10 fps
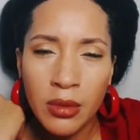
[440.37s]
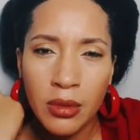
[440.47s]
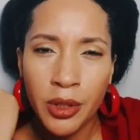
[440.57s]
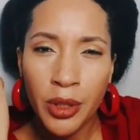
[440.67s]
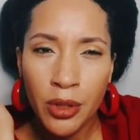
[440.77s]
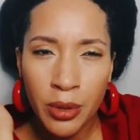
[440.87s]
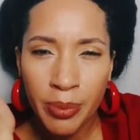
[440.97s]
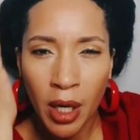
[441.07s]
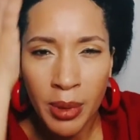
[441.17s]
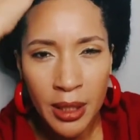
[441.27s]
you can do it
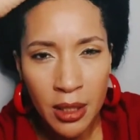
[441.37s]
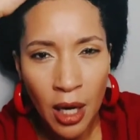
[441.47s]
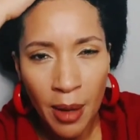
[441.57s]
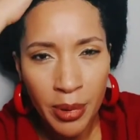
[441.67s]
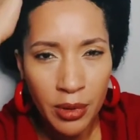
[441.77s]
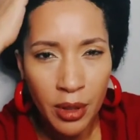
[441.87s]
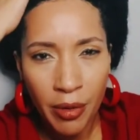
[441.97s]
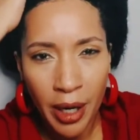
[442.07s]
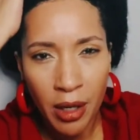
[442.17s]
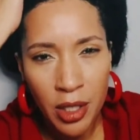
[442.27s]
probably at the top in the
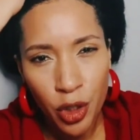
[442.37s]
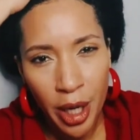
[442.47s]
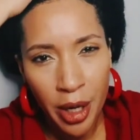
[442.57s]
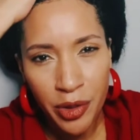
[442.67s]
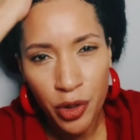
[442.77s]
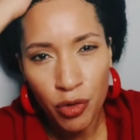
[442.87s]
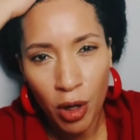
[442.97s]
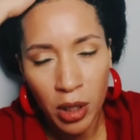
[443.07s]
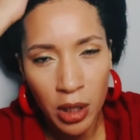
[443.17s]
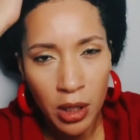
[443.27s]
crown because your hair is stronger,